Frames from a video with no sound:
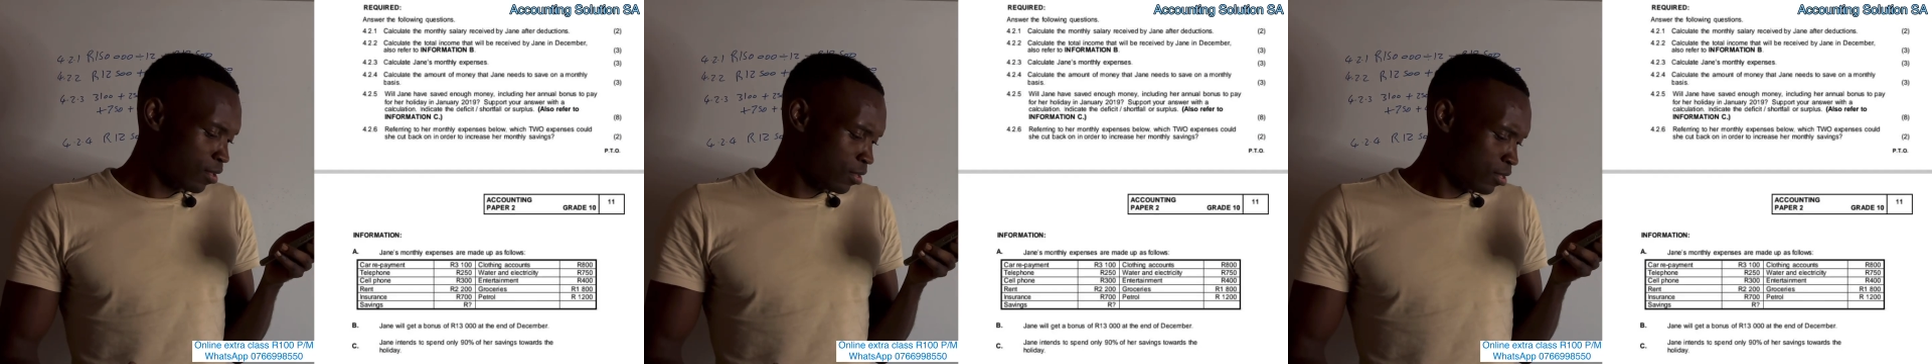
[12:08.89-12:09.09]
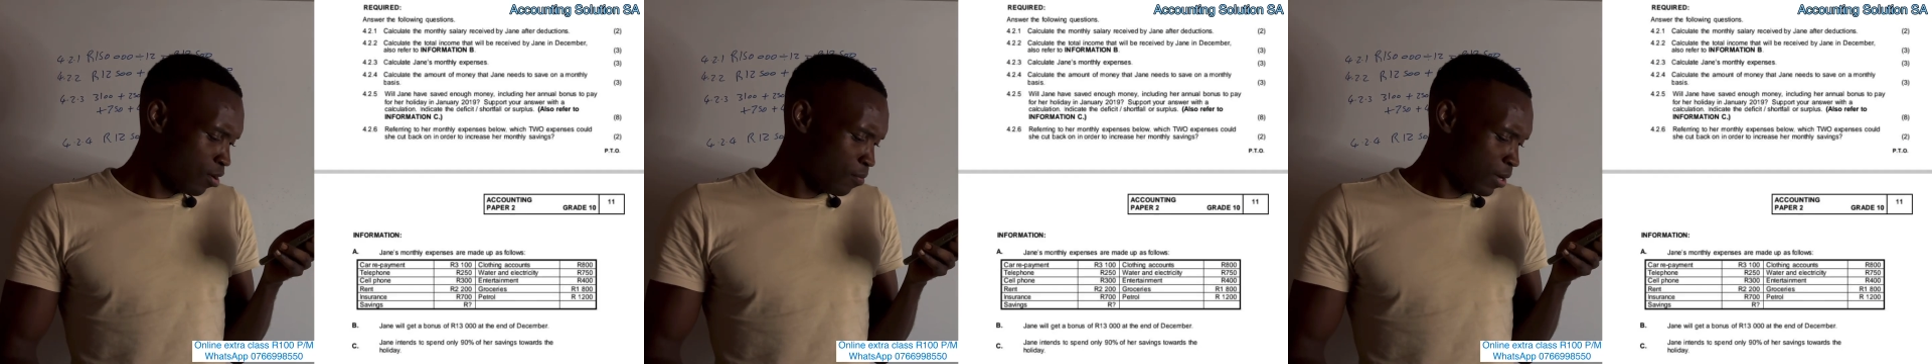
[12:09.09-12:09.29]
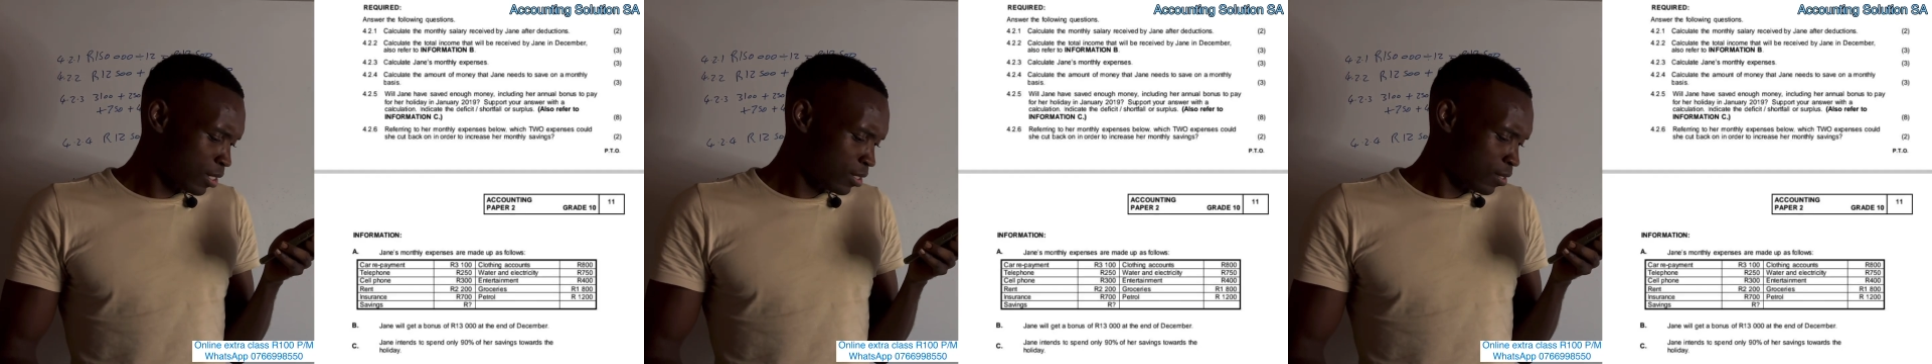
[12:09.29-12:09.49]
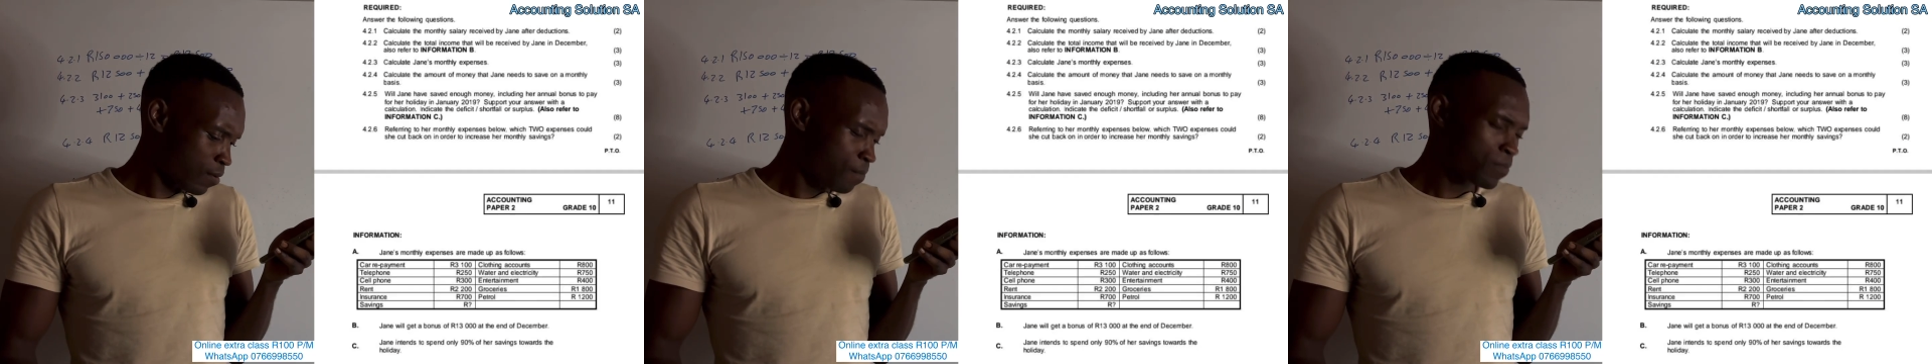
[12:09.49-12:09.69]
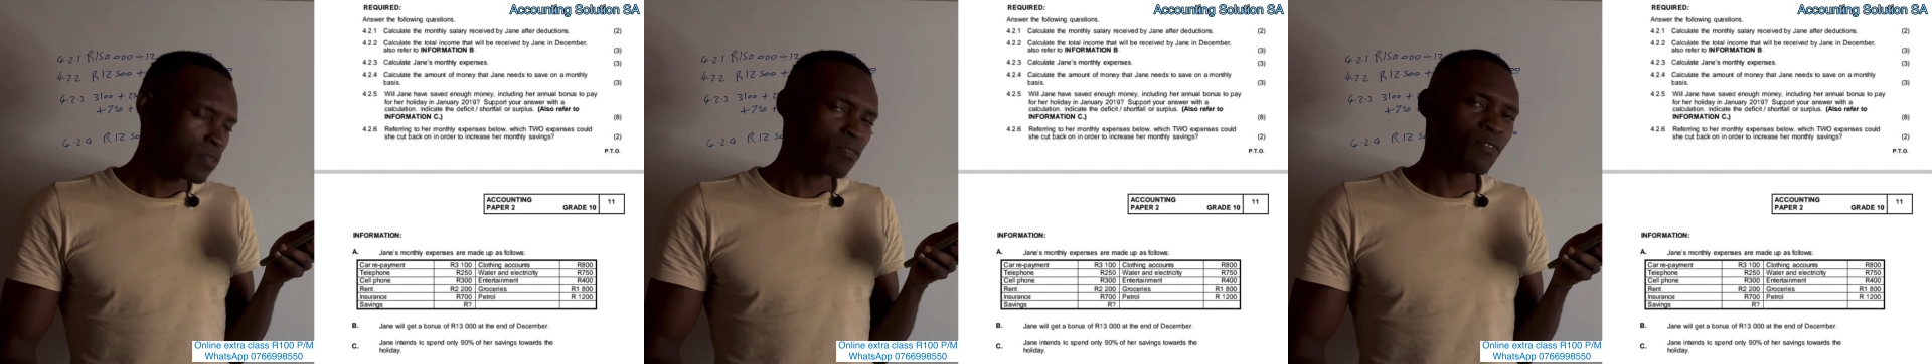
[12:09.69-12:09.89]
how much
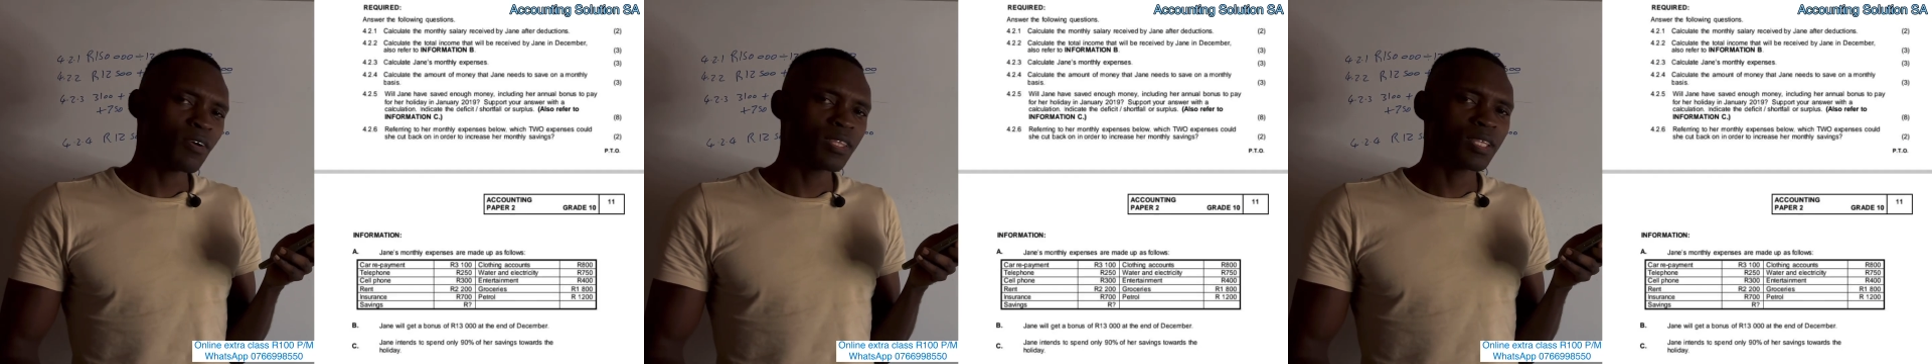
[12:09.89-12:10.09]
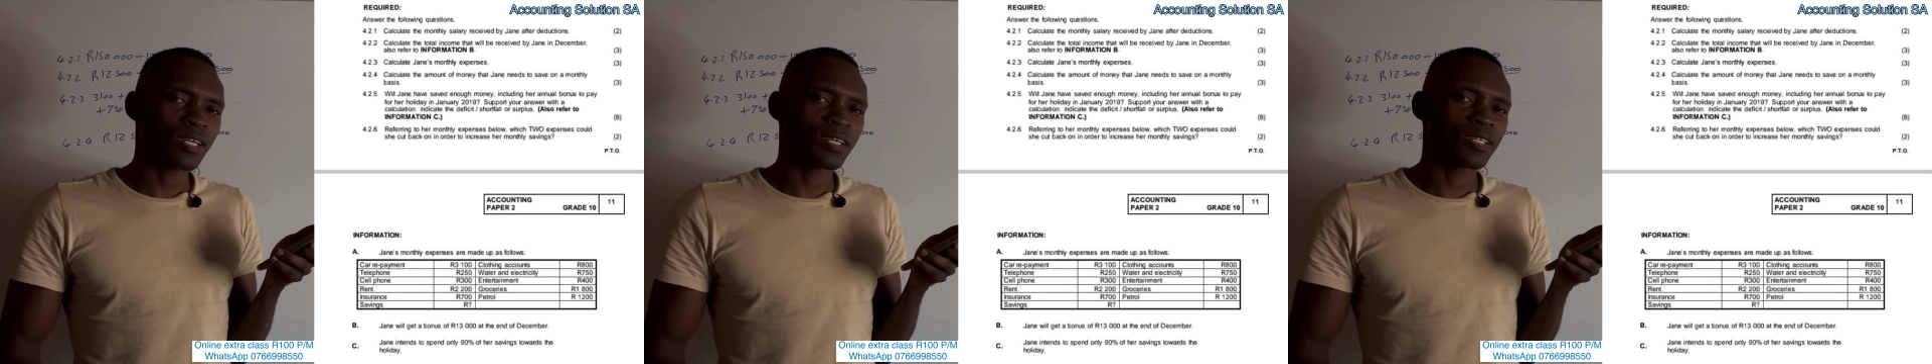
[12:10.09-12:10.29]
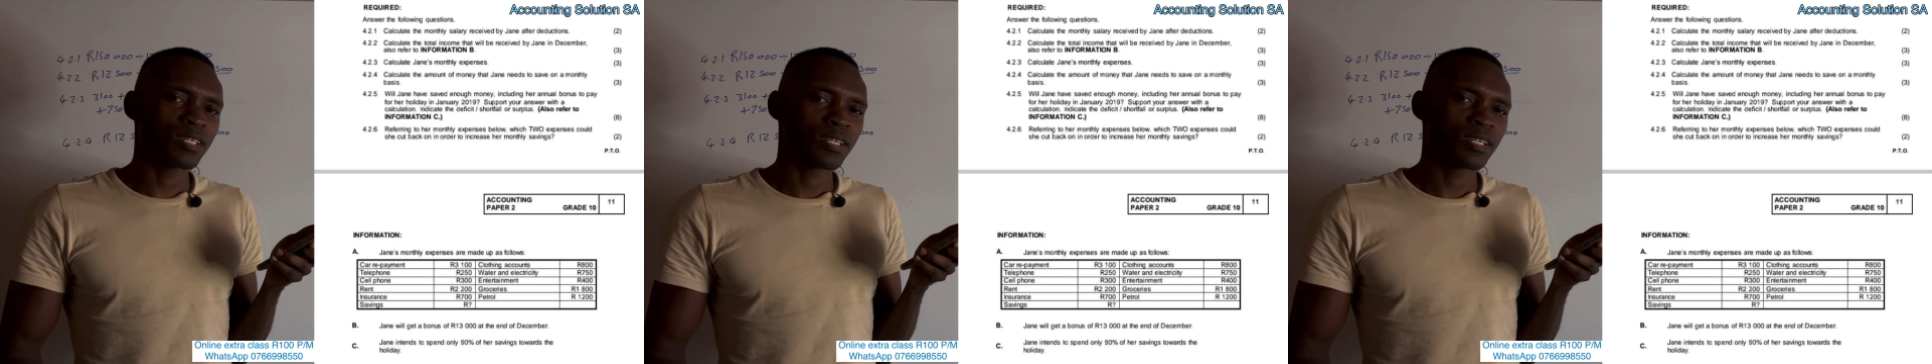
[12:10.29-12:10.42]
400